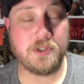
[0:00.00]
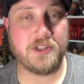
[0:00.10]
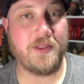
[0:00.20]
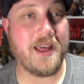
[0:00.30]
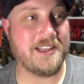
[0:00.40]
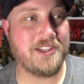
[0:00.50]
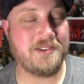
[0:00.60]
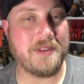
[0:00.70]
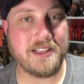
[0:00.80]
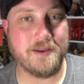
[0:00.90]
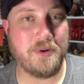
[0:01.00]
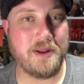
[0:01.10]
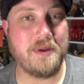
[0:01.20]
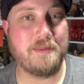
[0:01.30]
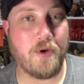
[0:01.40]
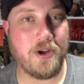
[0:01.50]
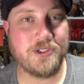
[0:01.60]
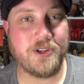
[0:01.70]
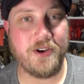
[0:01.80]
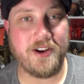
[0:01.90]
so that's that's a pretty big
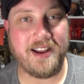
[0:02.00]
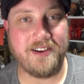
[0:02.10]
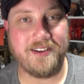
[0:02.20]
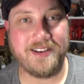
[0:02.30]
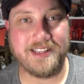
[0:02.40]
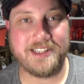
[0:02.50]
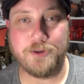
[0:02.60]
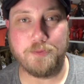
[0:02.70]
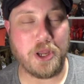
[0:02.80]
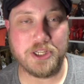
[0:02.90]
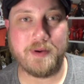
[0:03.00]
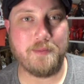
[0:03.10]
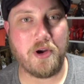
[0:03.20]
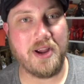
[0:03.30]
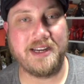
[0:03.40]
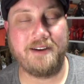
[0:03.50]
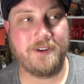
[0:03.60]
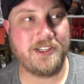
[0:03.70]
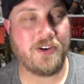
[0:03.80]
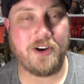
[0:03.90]
milestone, and it still blows my mind
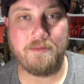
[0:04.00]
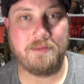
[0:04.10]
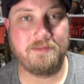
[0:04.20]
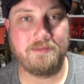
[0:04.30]
every time